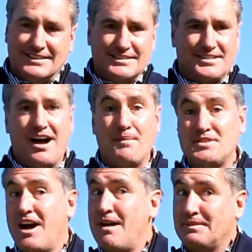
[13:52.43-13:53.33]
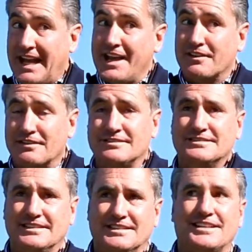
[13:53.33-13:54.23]
Tom, gator.
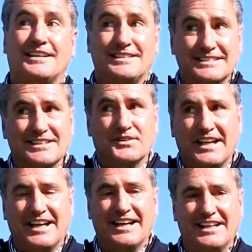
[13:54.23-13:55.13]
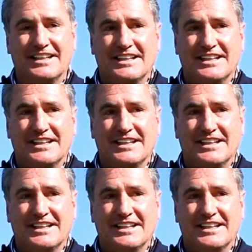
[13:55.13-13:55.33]
And he's like, okay.